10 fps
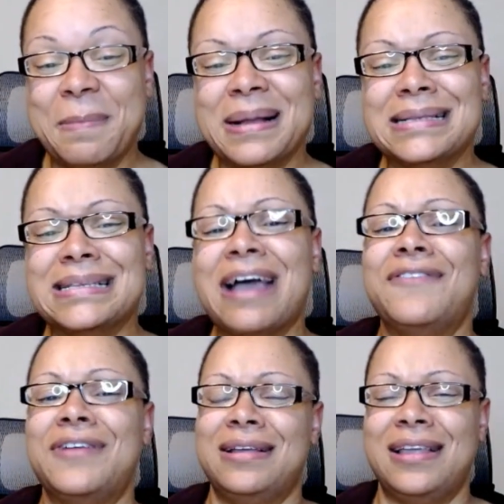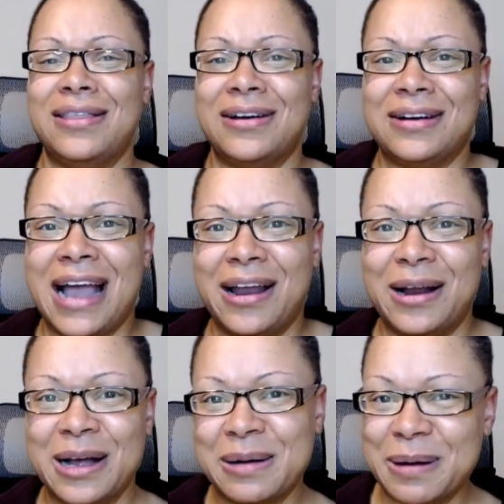but definitely learn how
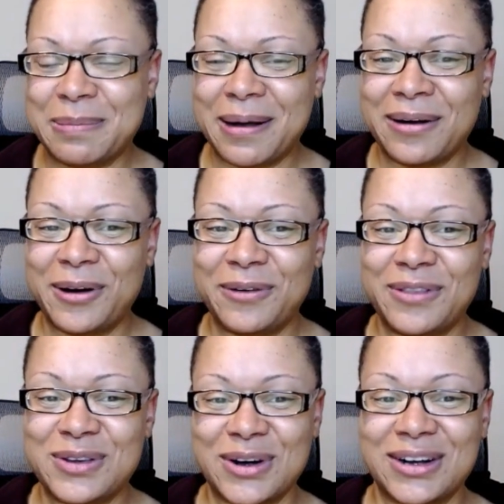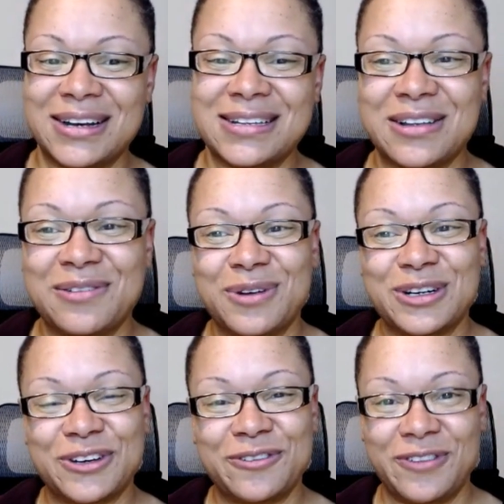to come up out of the darkness
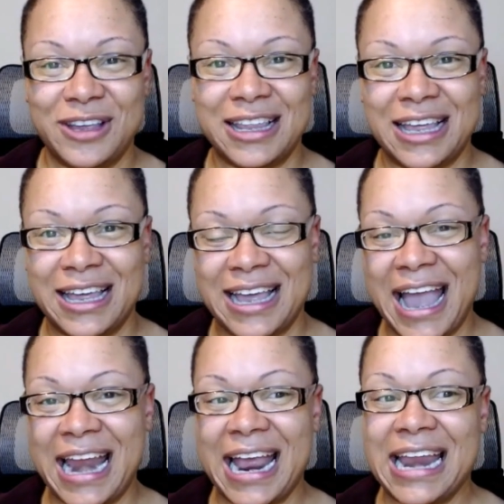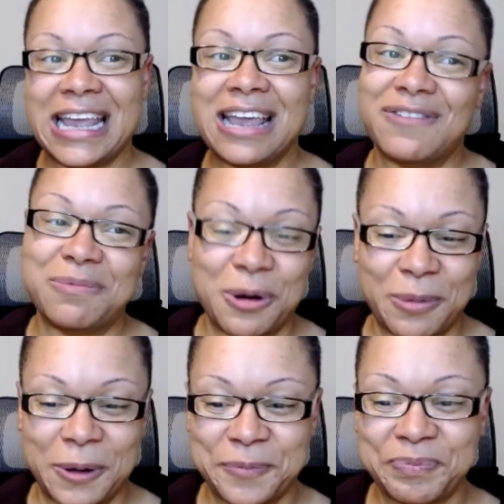what you're feeling at any given
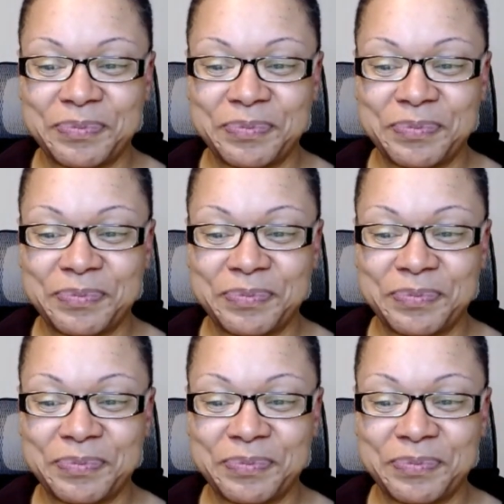moment.